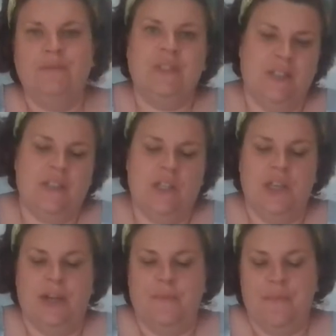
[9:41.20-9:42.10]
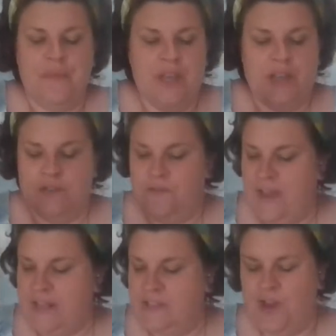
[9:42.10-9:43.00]
Tzatziki, yeah. It's
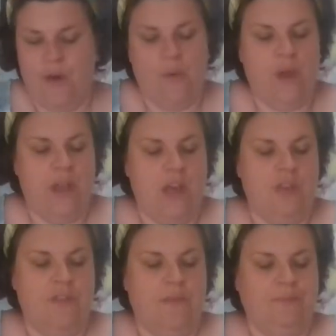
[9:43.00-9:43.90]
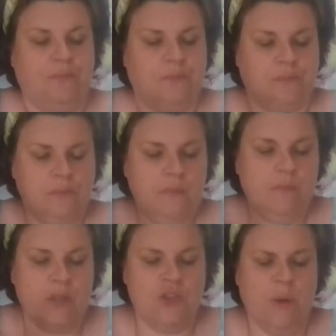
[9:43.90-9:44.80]
feta with
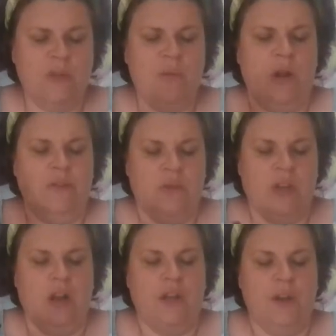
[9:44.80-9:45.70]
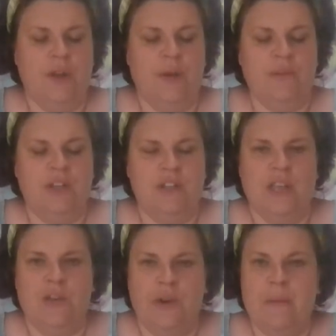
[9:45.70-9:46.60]
chopped up olives with garlic and herbs, and it's
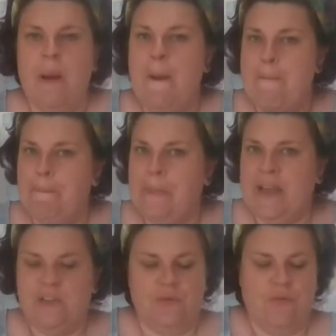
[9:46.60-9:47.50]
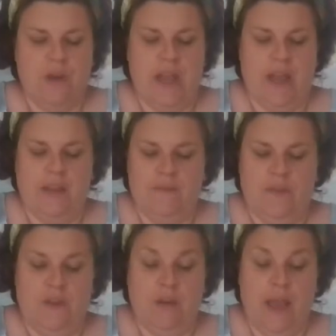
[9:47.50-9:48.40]
like cream. That is really...
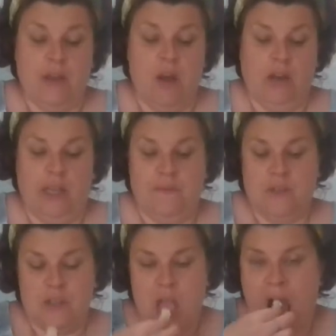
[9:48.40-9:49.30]
if you like olives,